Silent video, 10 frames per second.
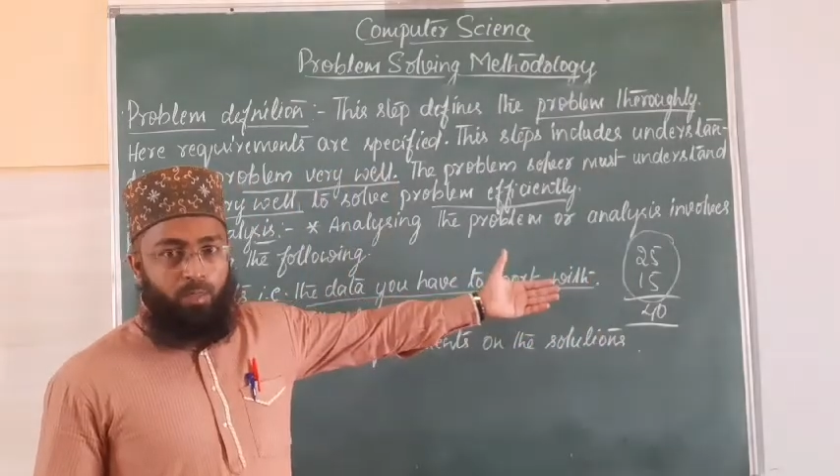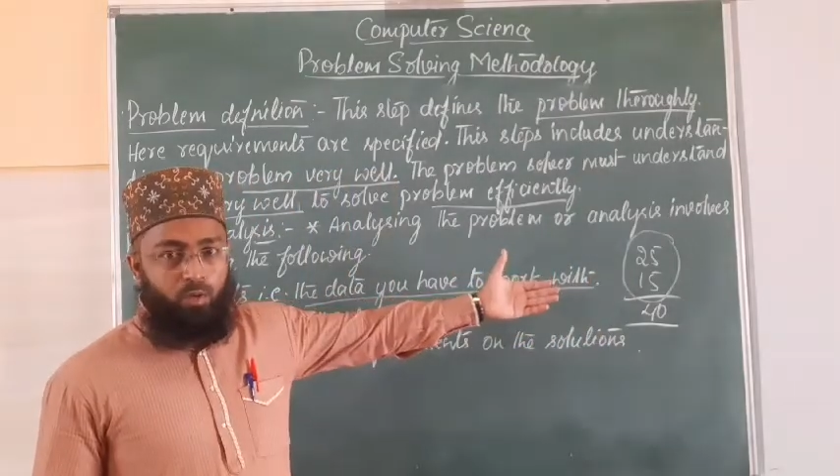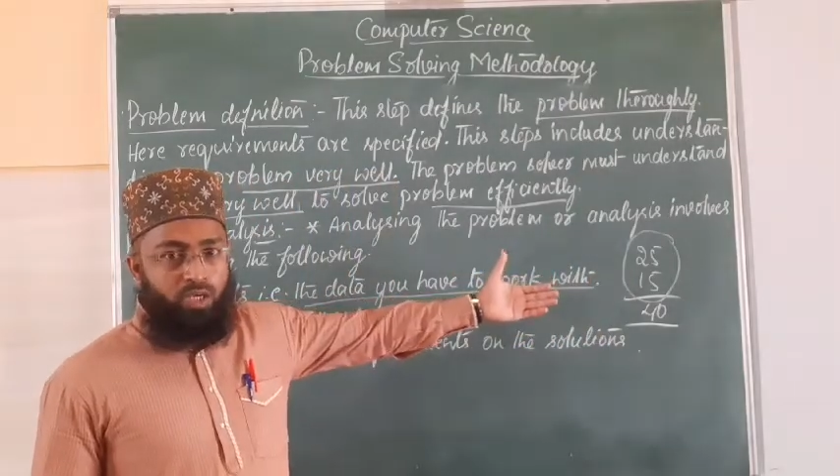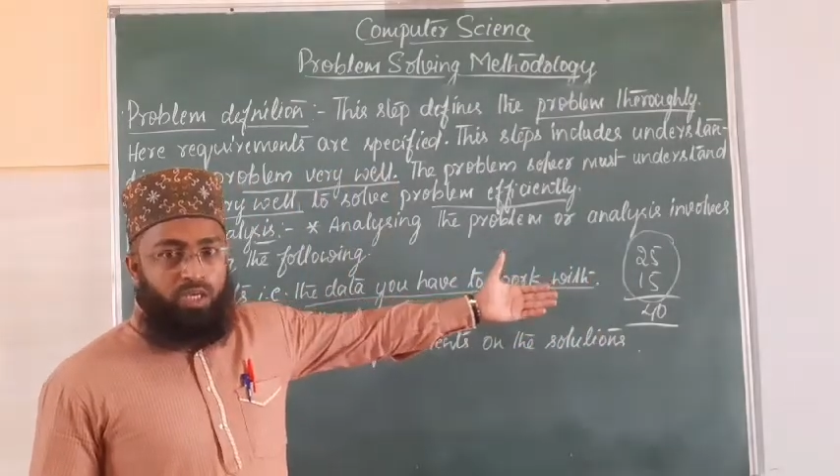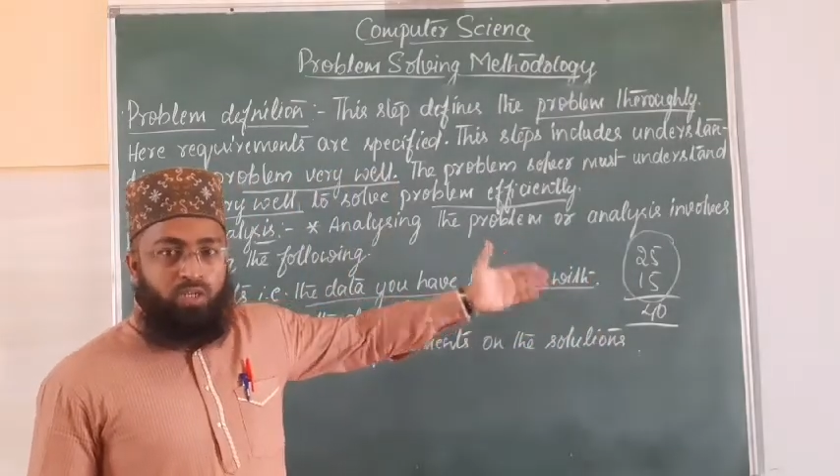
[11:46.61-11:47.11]

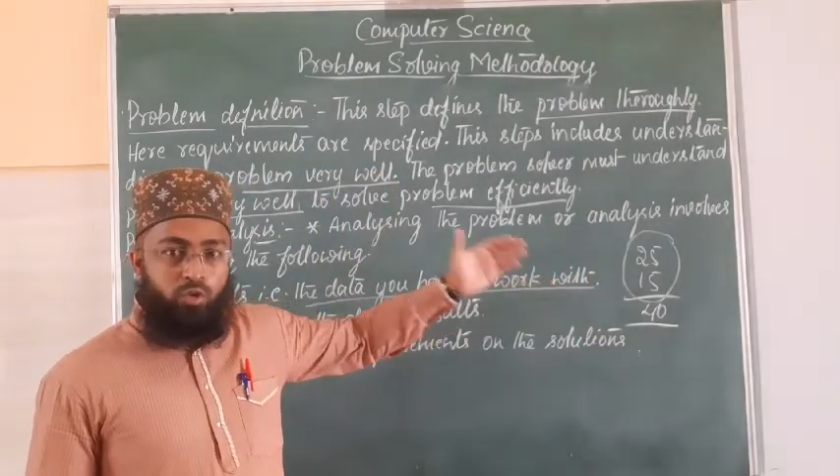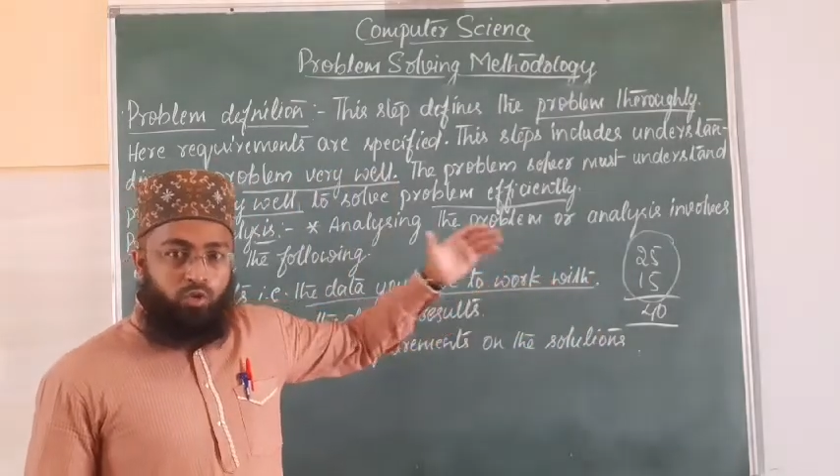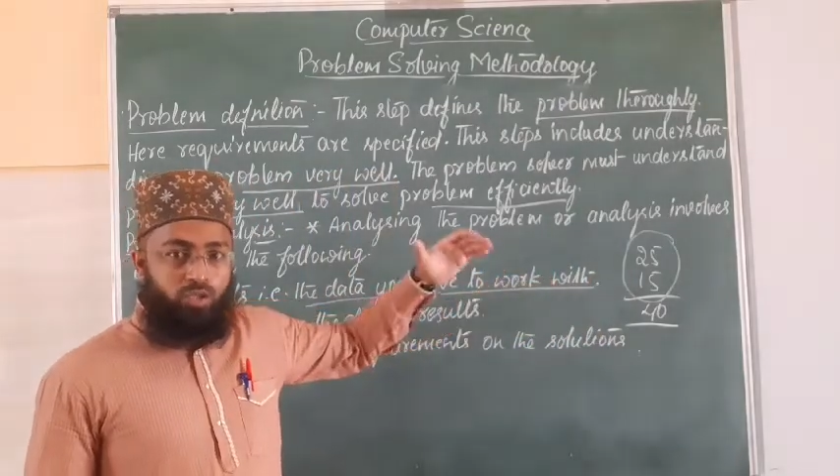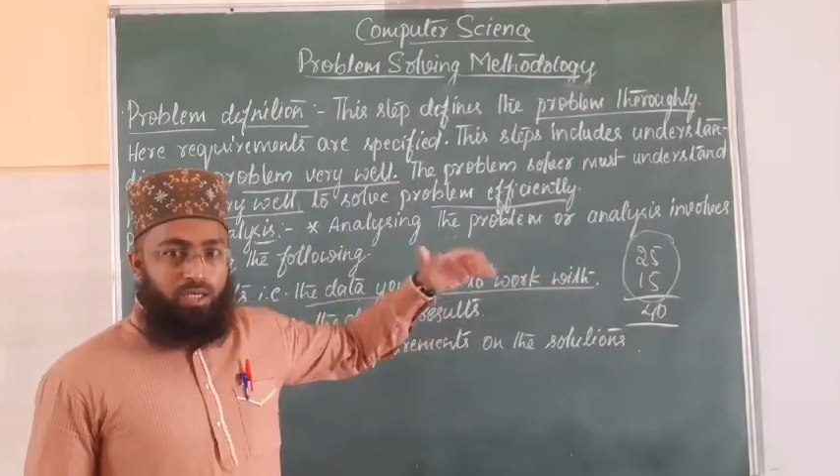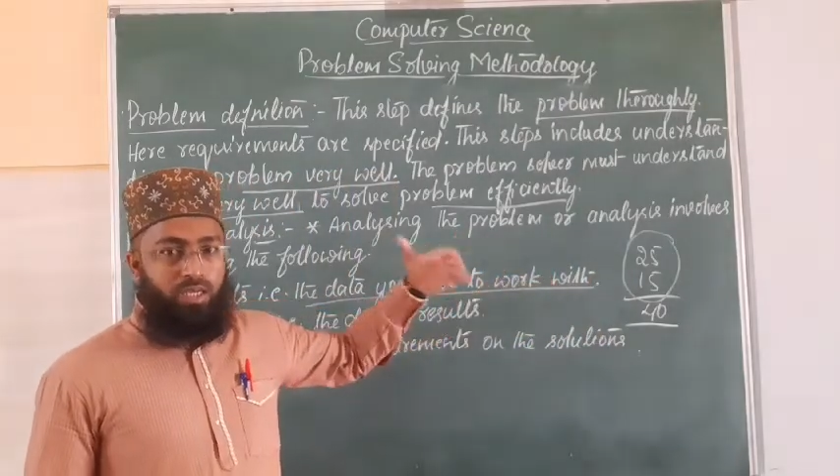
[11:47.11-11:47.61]
Okay,
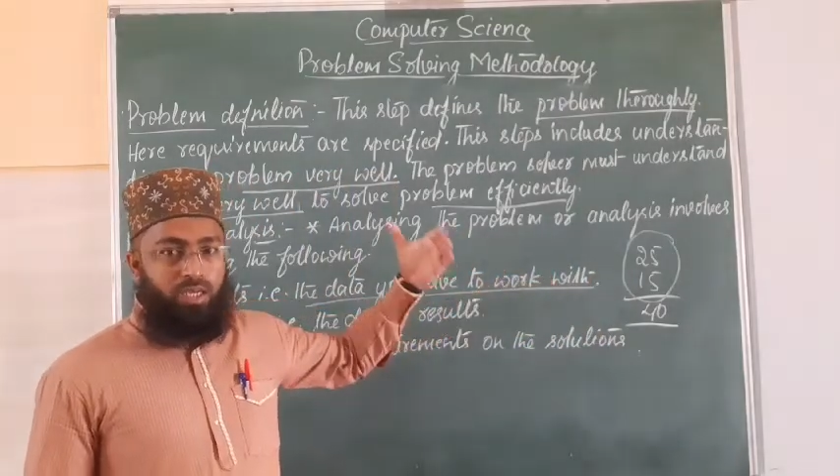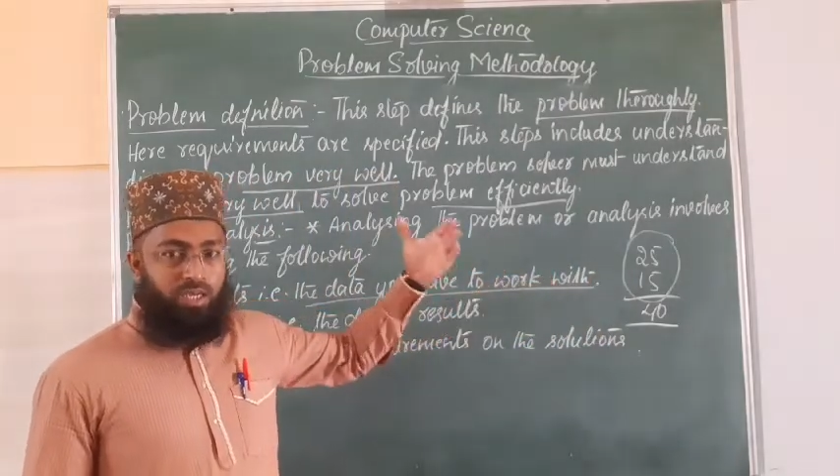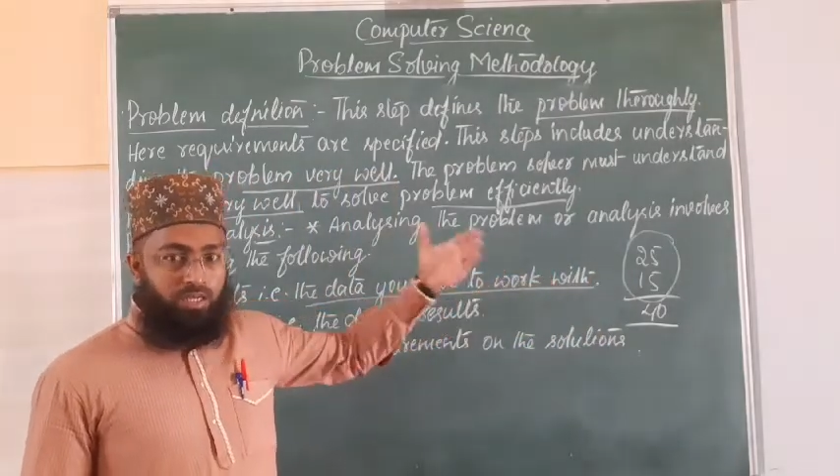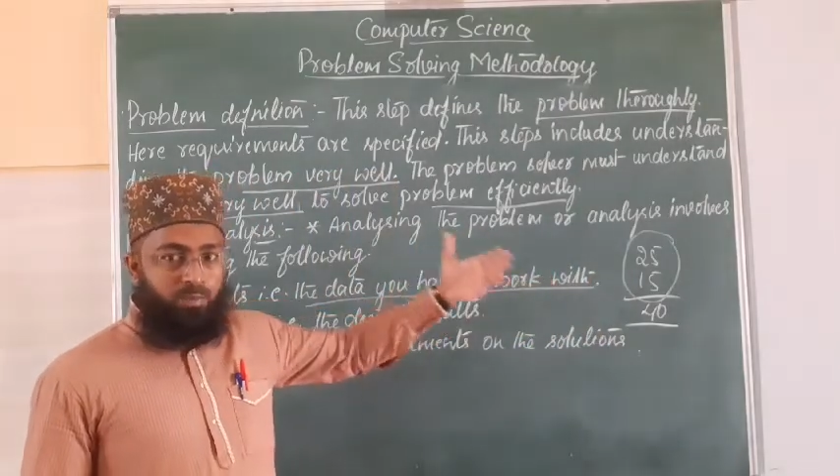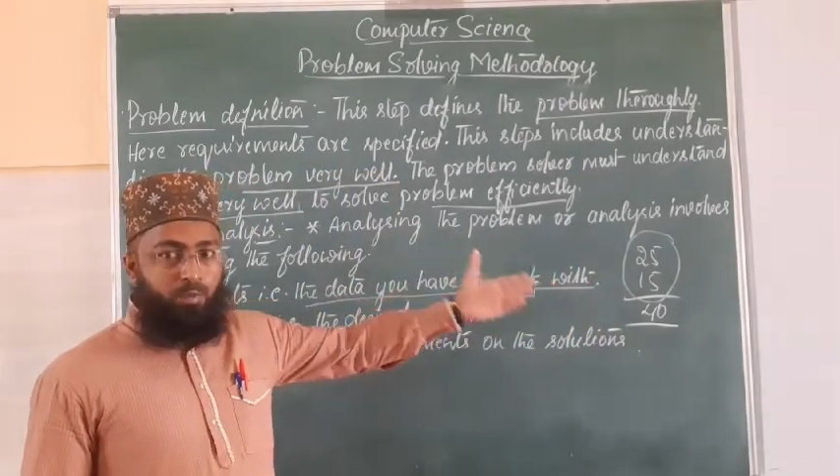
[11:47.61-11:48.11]
to get
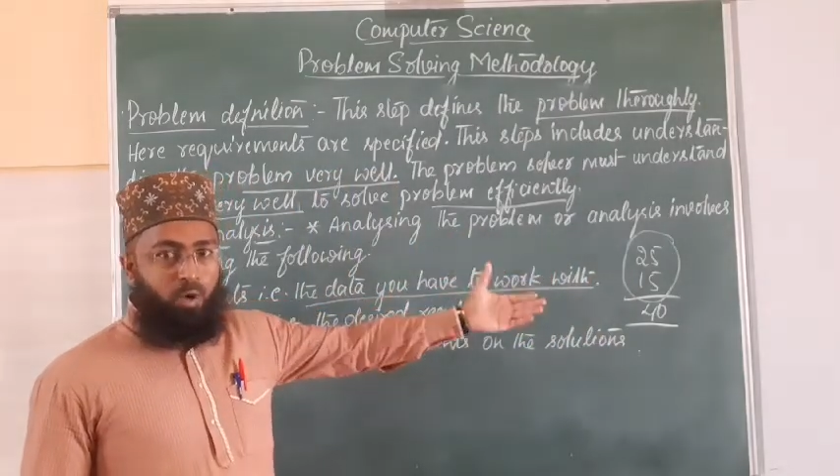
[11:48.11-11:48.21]
any